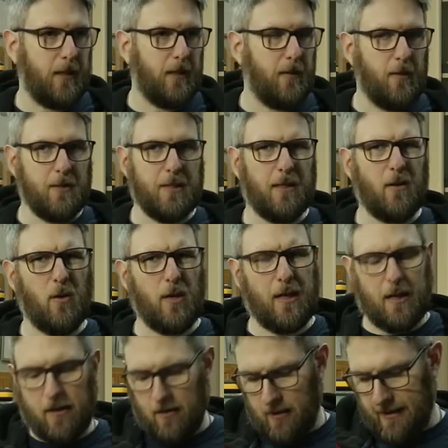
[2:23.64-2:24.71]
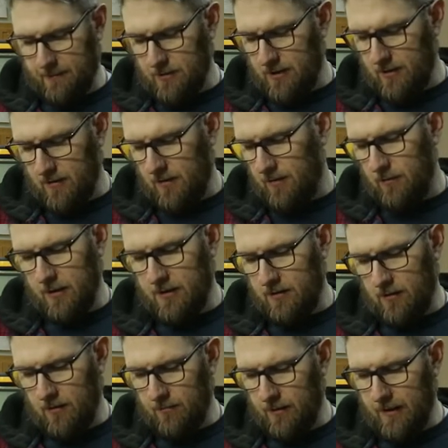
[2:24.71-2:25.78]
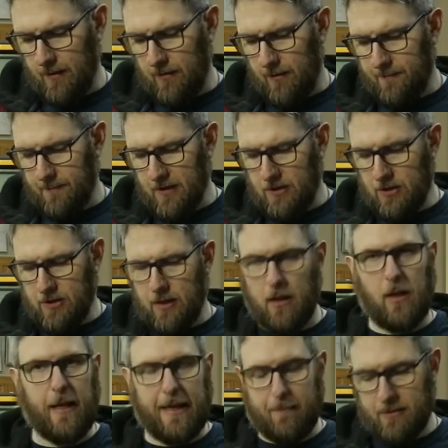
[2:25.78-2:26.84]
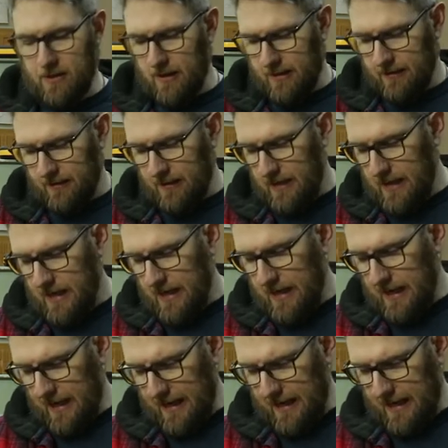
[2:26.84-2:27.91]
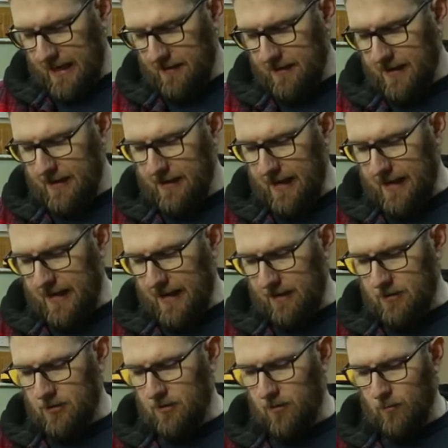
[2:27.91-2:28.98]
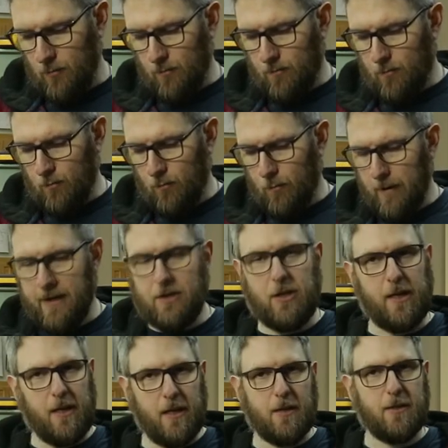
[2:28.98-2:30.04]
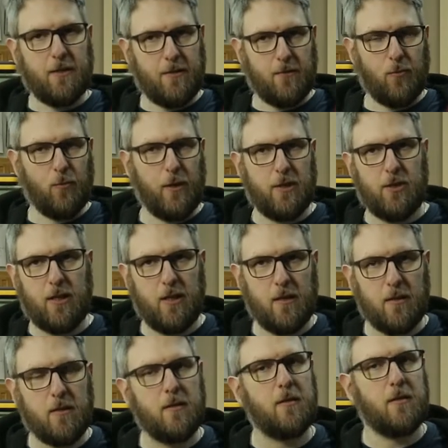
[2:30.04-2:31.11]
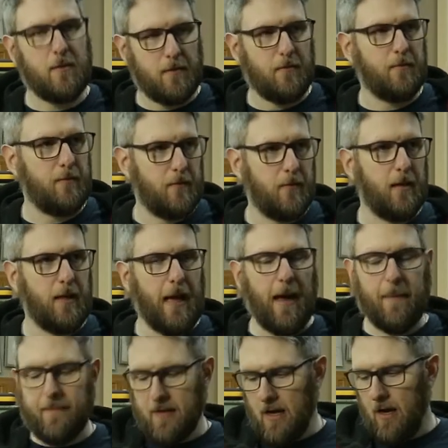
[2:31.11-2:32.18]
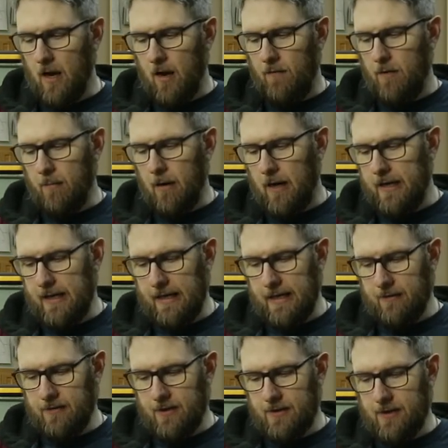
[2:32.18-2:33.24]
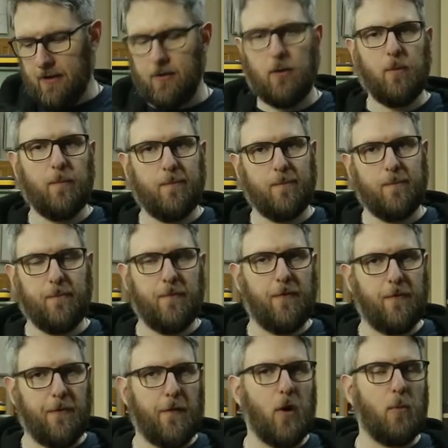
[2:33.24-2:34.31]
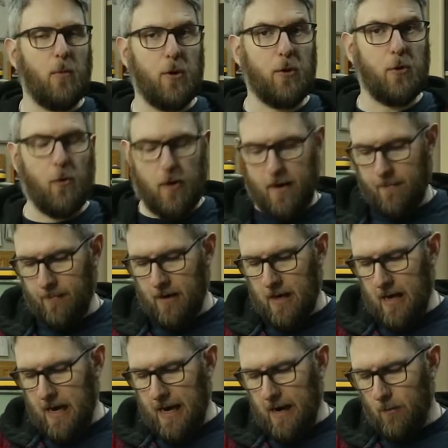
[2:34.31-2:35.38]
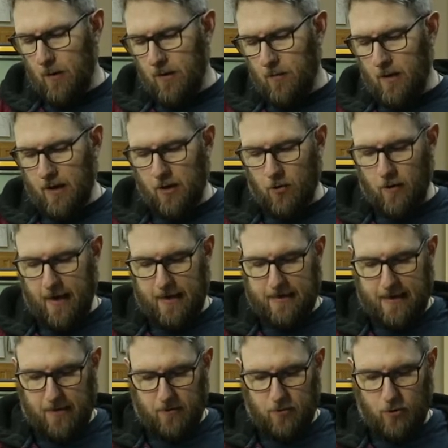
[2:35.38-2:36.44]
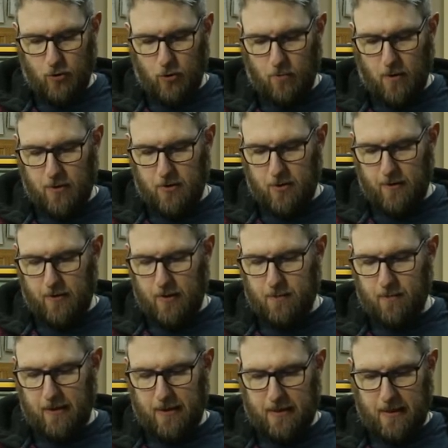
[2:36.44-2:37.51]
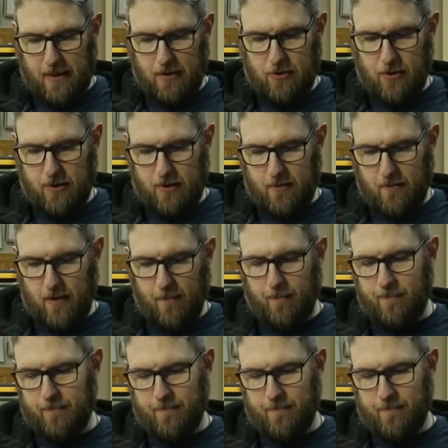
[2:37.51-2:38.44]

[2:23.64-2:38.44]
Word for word: know, is that called like a clamshell? I don't know what it's called. But anyway, it just clamps on it. And I think that extra ridginess, ridginess, yeah, of the body gives this a little firmer grip. I wouldn't want to crank down too much on this because it is just a